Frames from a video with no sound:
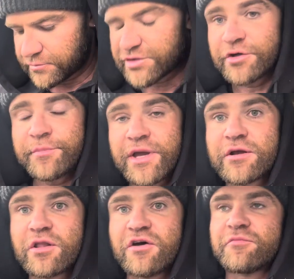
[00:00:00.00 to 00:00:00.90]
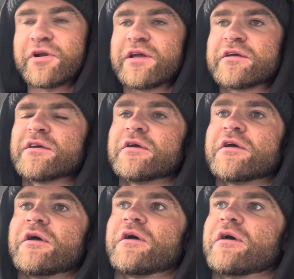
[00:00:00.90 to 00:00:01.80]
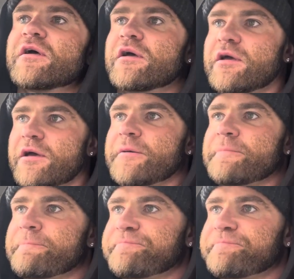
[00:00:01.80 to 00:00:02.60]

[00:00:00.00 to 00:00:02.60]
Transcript: going to make a lot of money. But